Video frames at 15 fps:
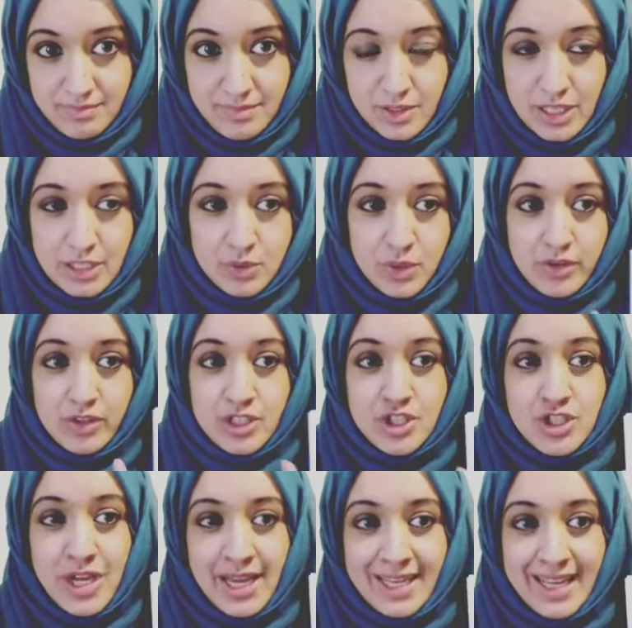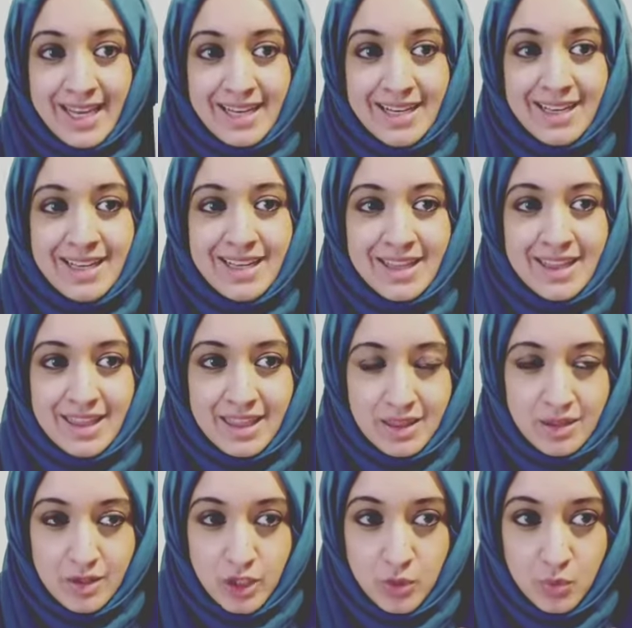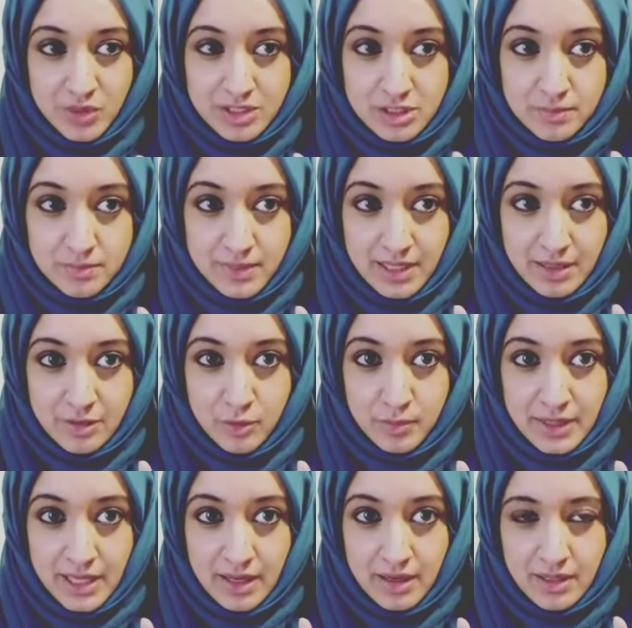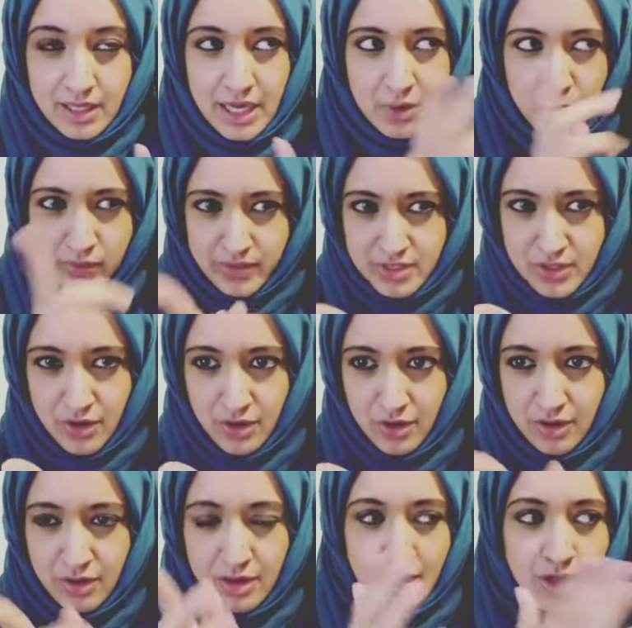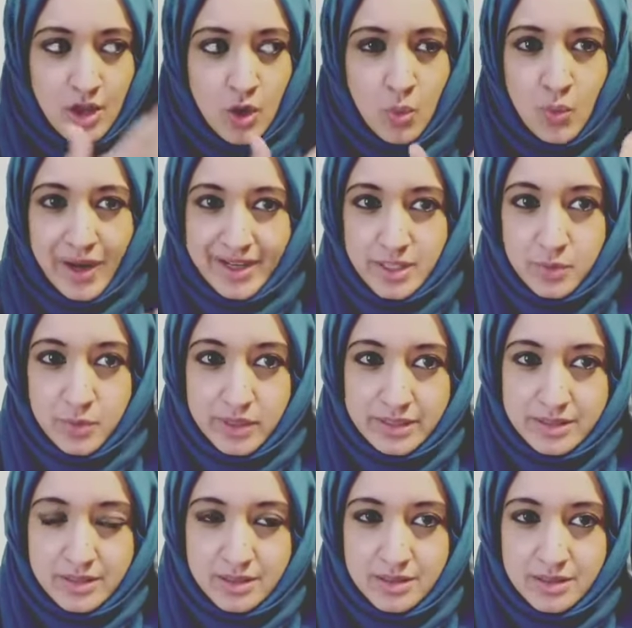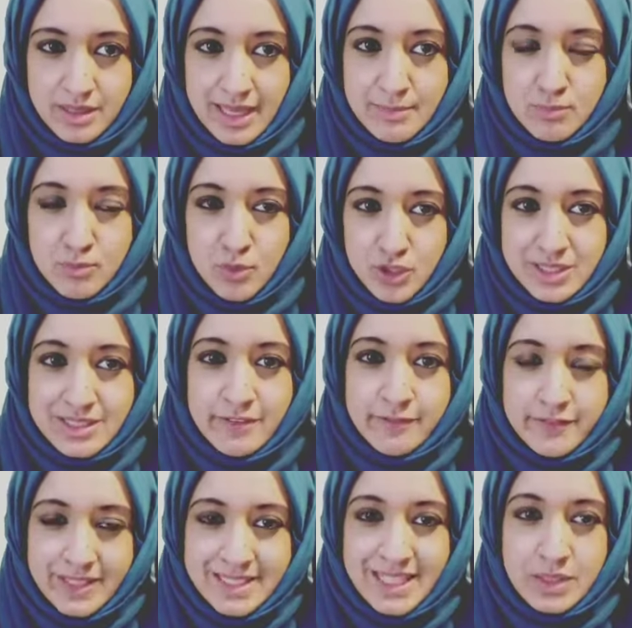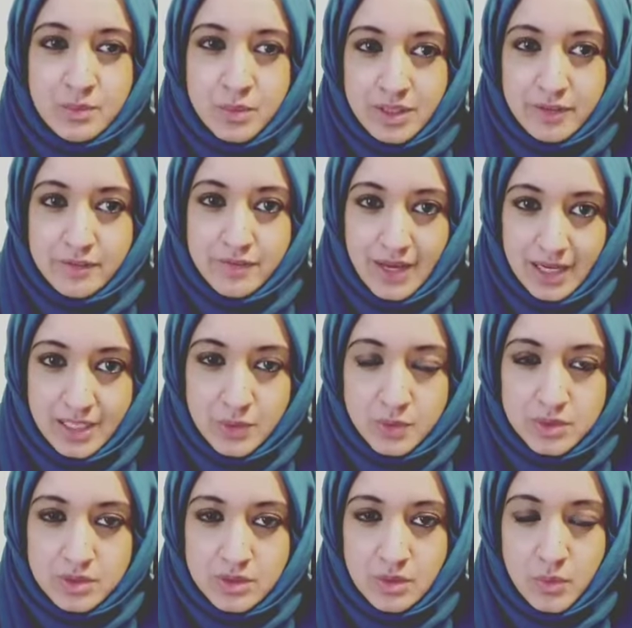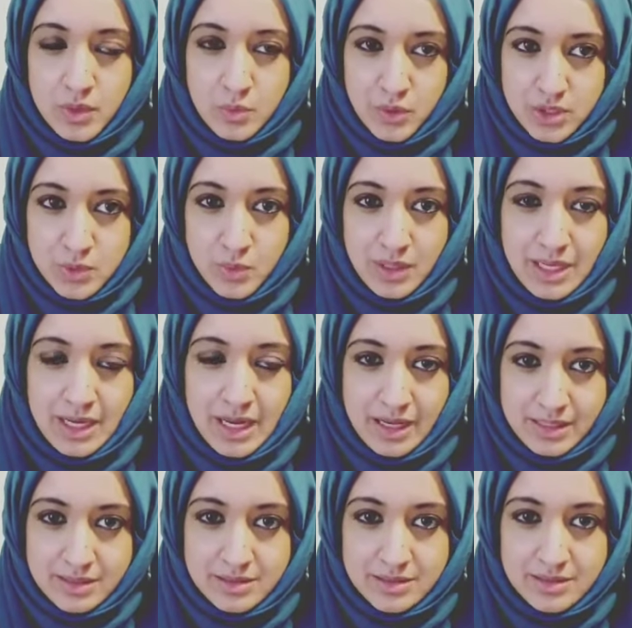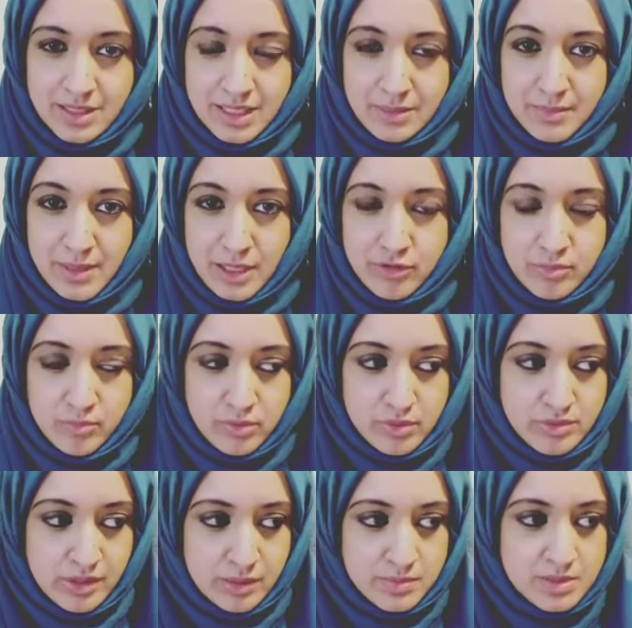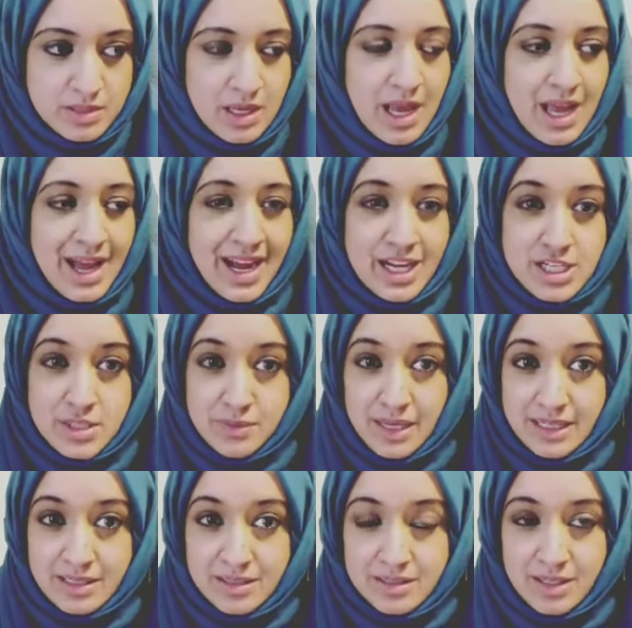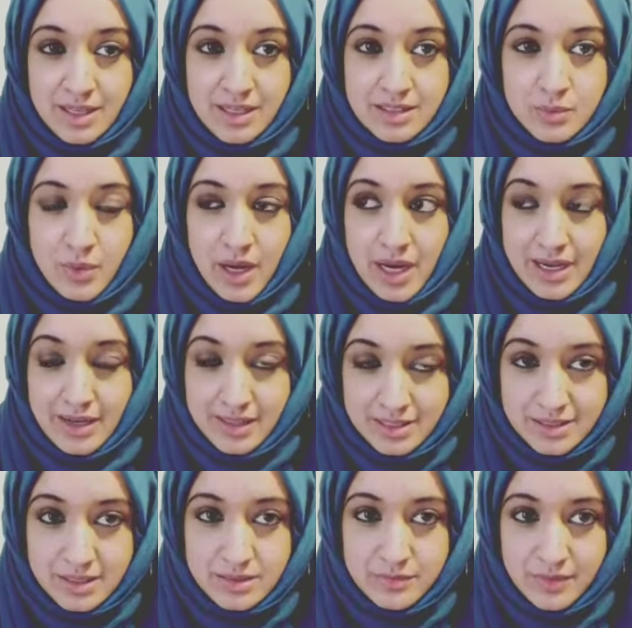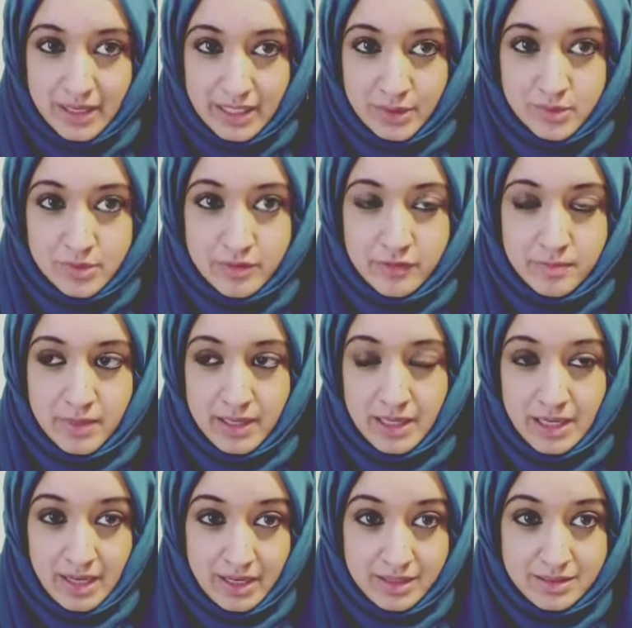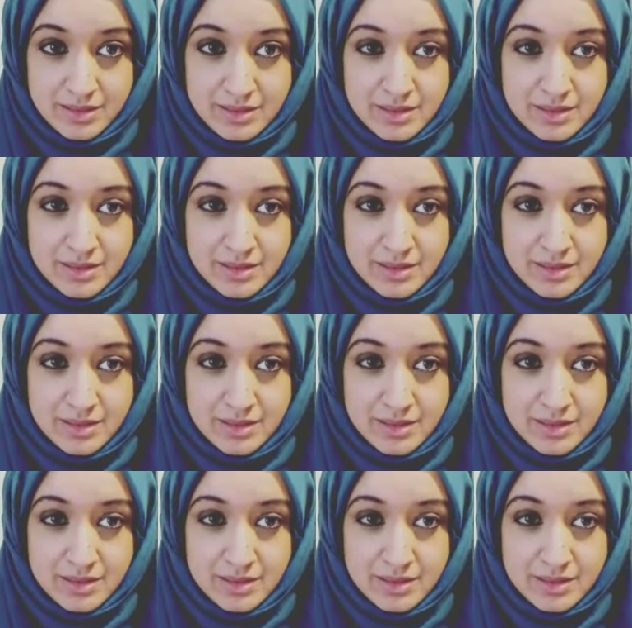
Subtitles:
Okay, so you've got to check in. You want something? Okay, yeah, I want this car. Why do you want it? It must fit in with your values. With one-to-one clients and in my group programs, I do an exercise where I elicit values of my clients.